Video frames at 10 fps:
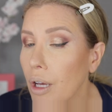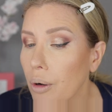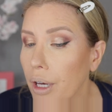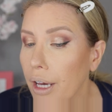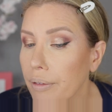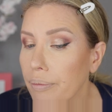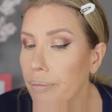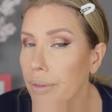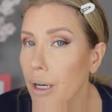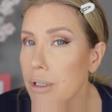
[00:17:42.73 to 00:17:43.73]
Okay,
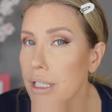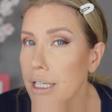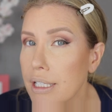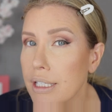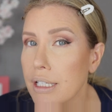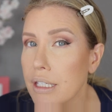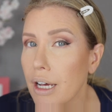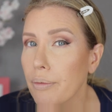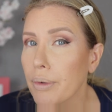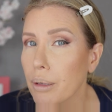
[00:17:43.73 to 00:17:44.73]
that was the easiest
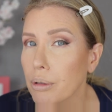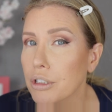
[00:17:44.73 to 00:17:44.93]
I've been able